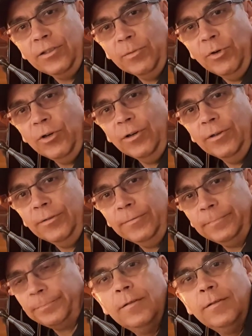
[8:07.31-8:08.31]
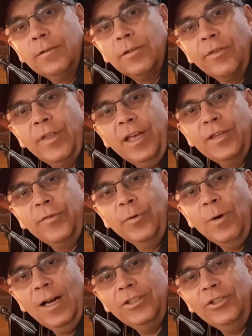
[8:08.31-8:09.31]
tomorrow. So thanks for
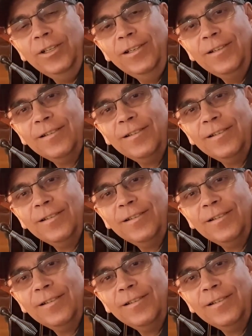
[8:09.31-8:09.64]
watching.